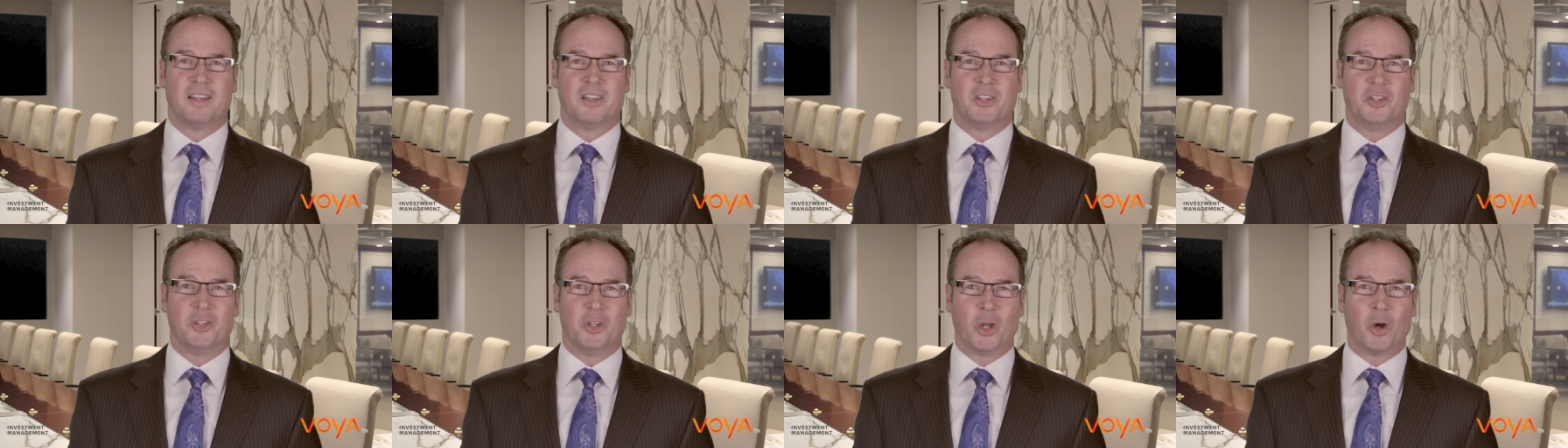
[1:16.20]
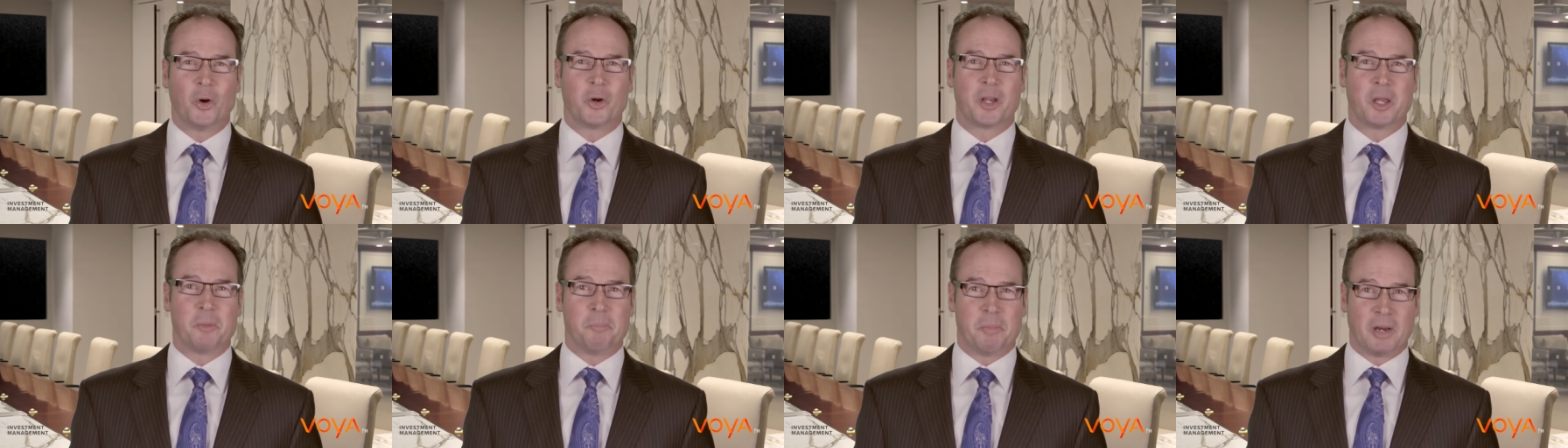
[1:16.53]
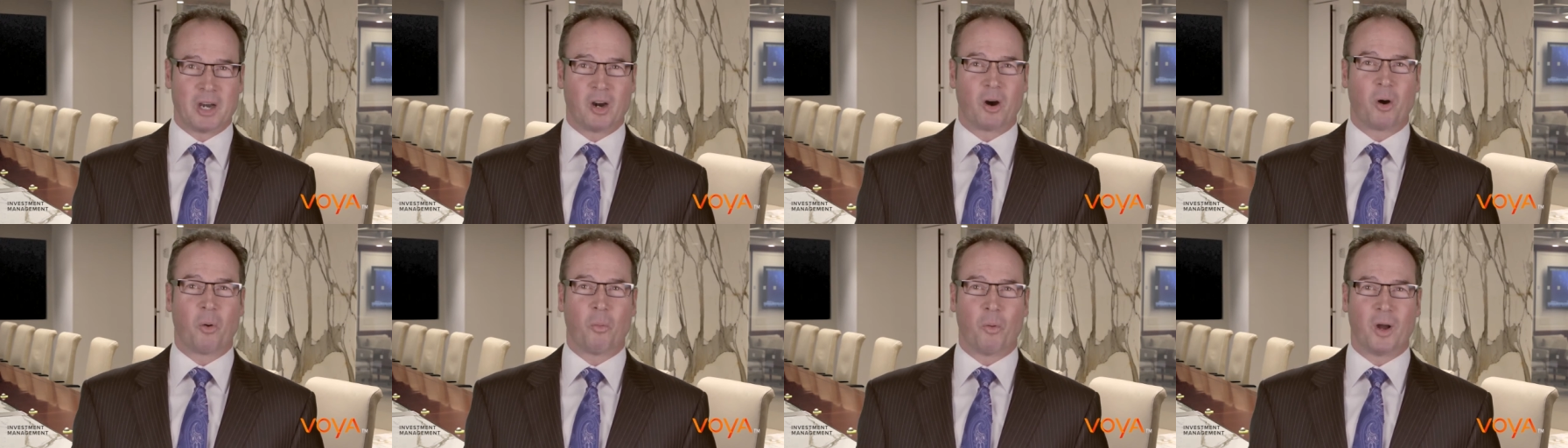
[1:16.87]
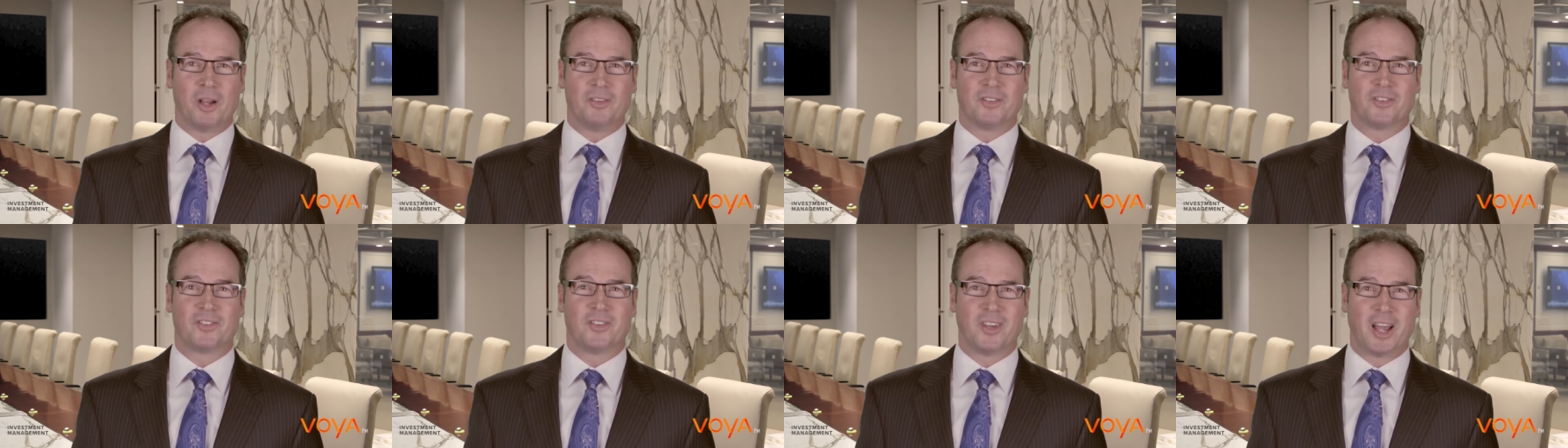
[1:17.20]
Yogi Berra
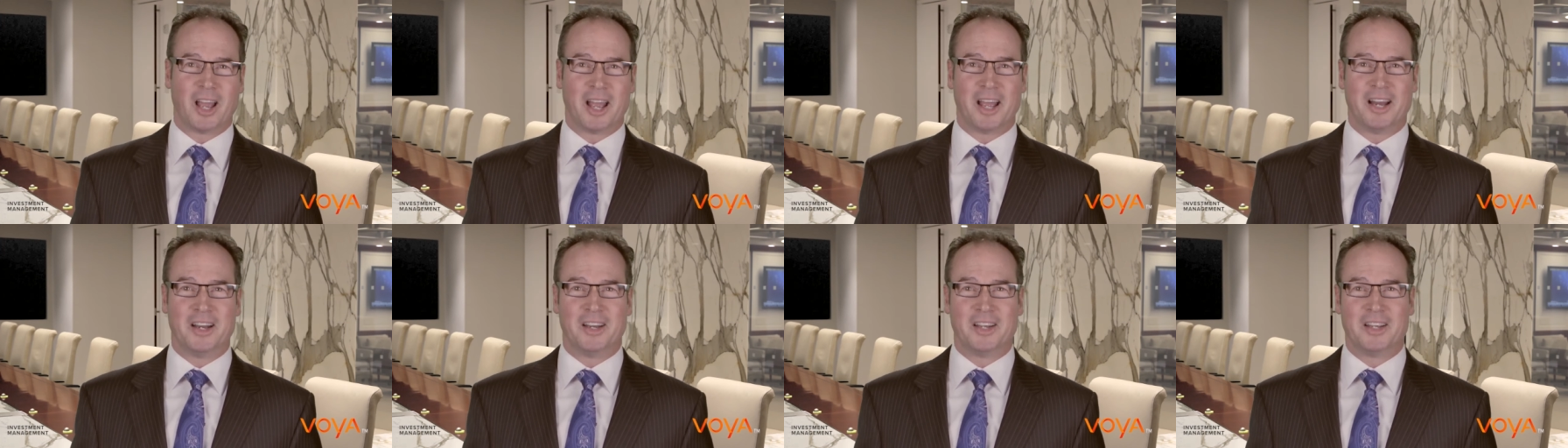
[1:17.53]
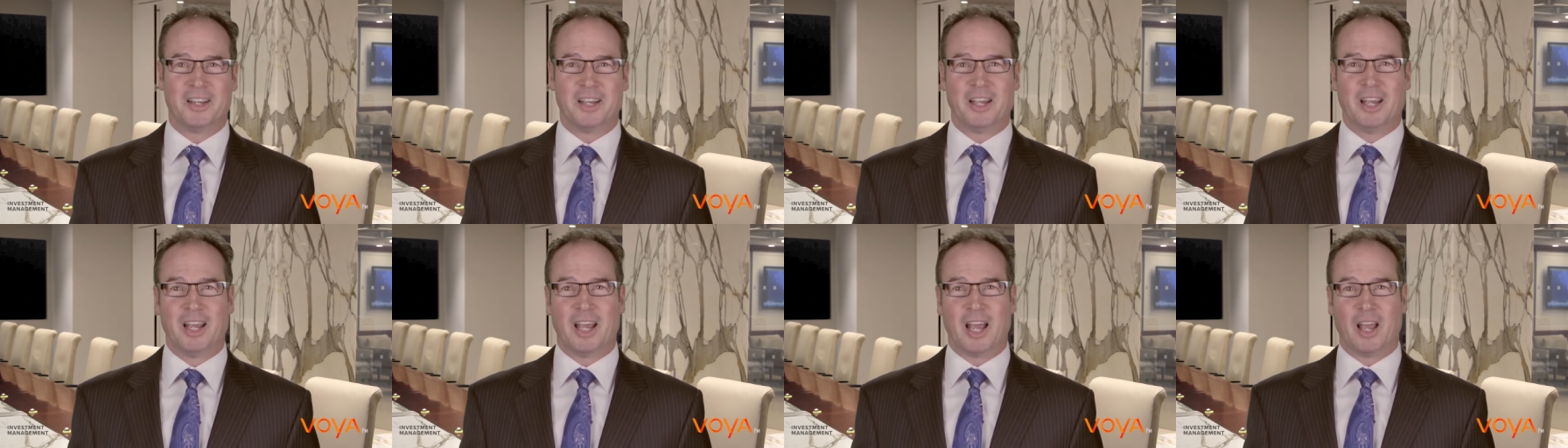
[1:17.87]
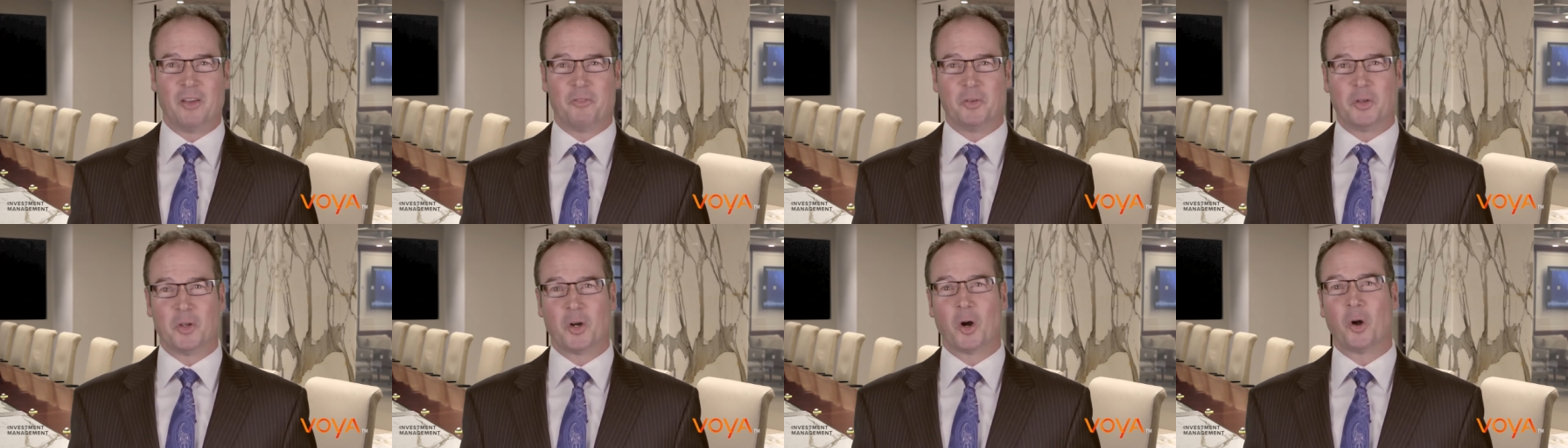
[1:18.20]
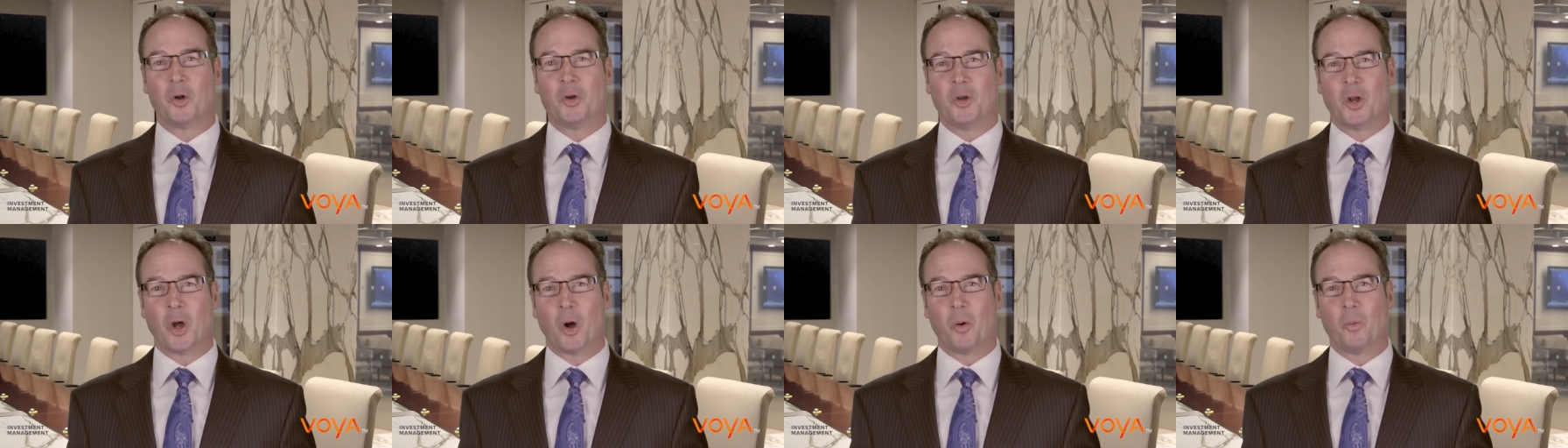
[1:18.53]
once said, if you
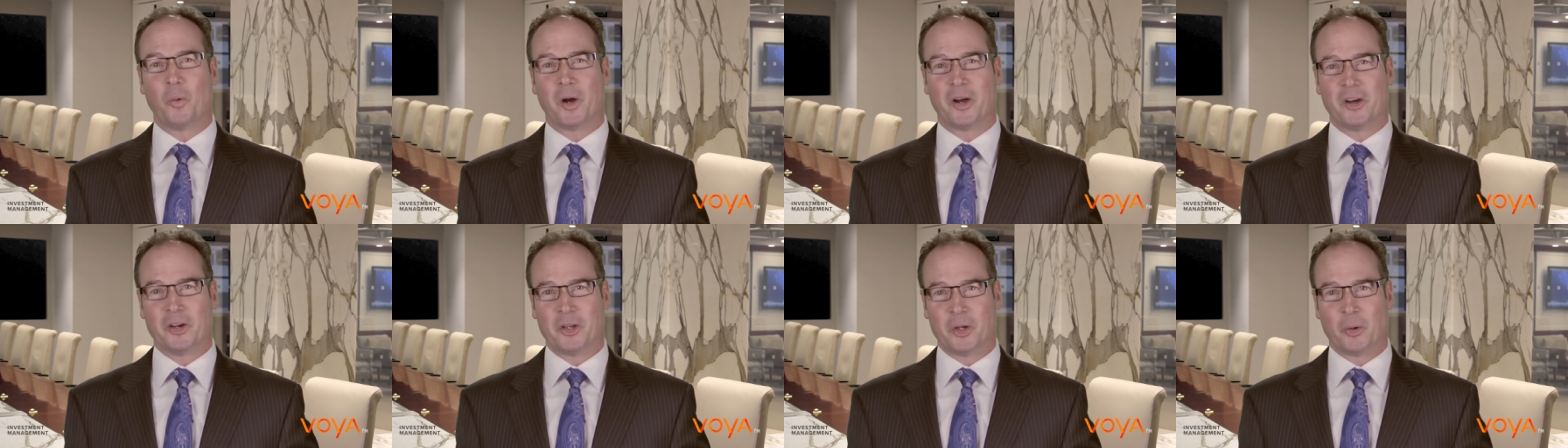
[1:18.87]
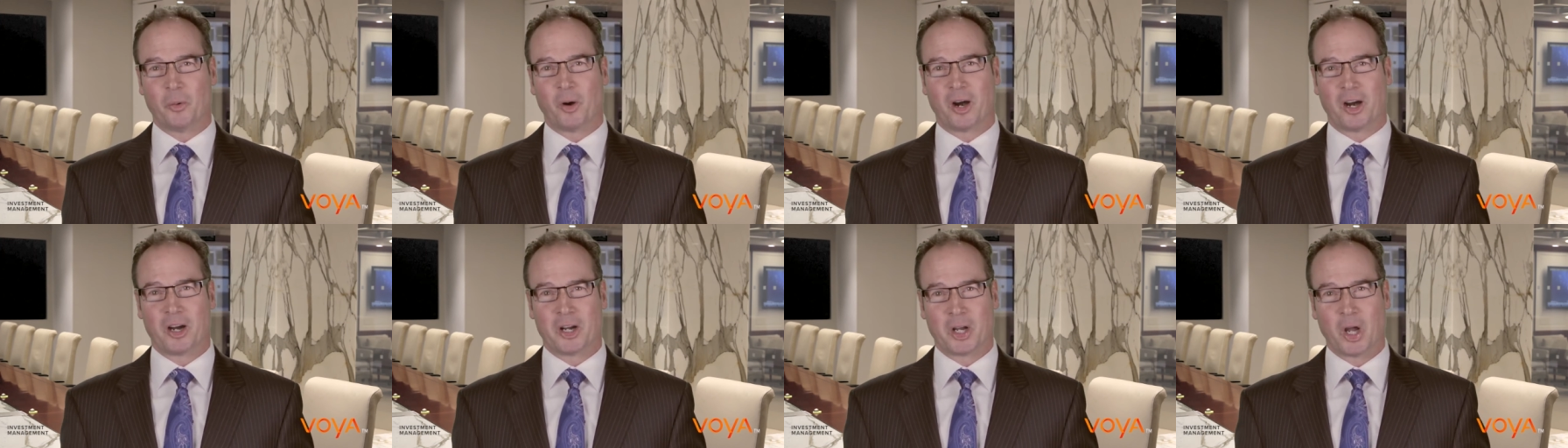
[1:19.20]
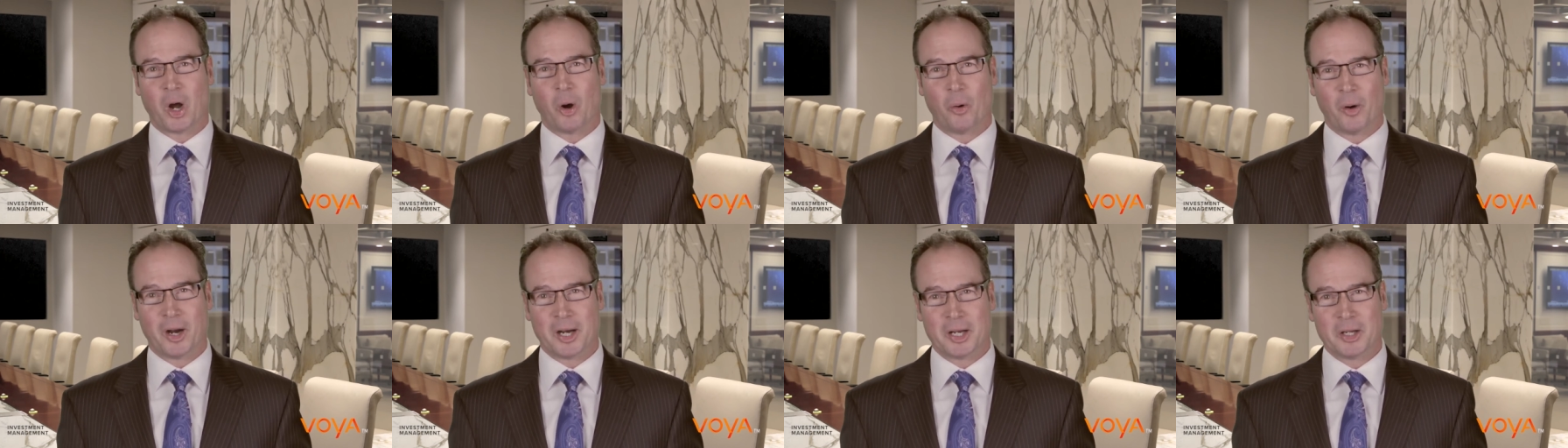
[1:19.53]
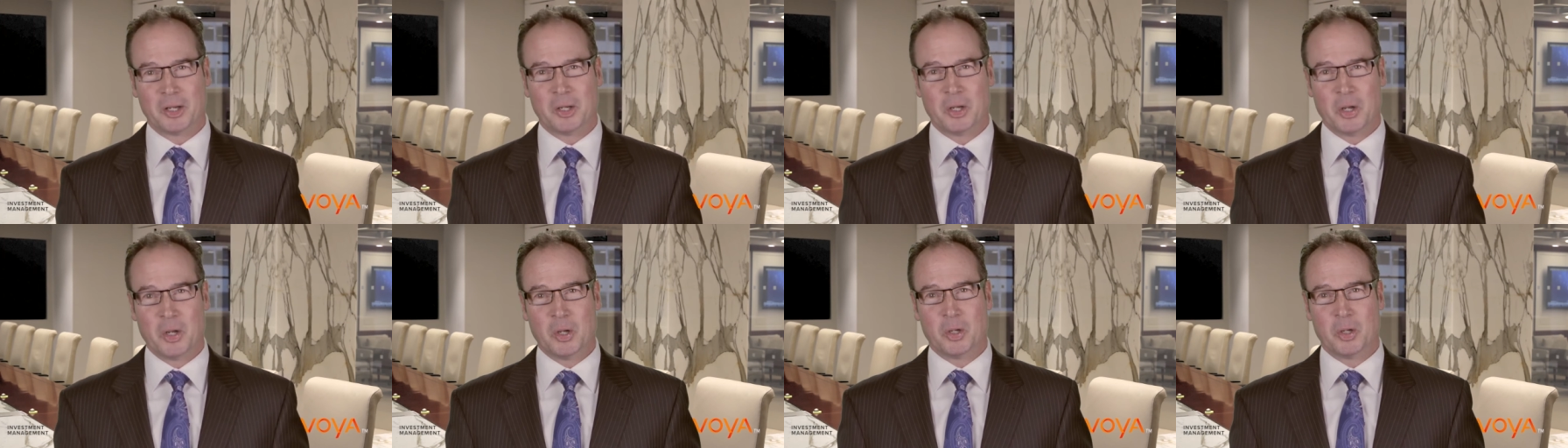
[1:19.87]
don't know where you are going,